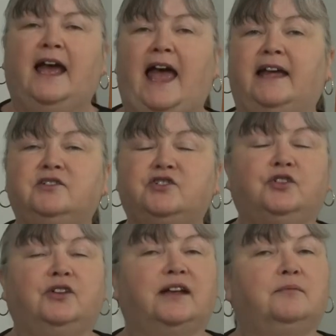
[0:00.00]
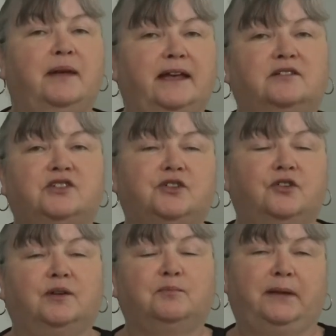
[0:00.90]
And you can mix, you
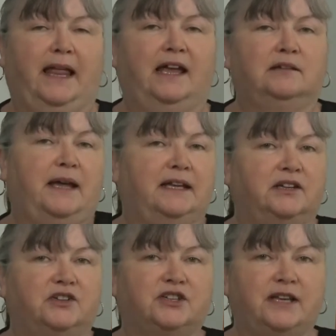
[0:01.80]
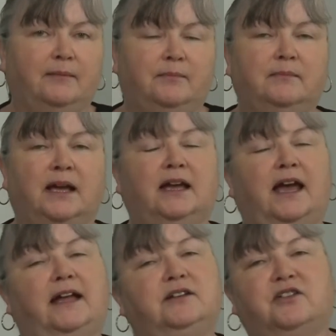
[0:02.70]
can plan manage some
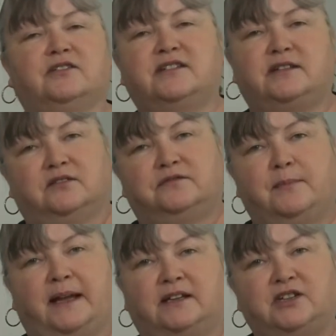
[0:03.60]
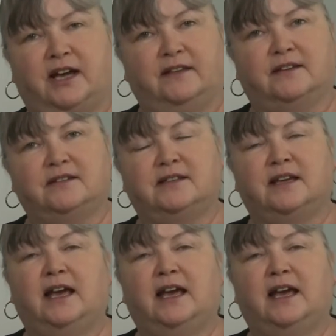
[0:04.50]
and you can self-manage others.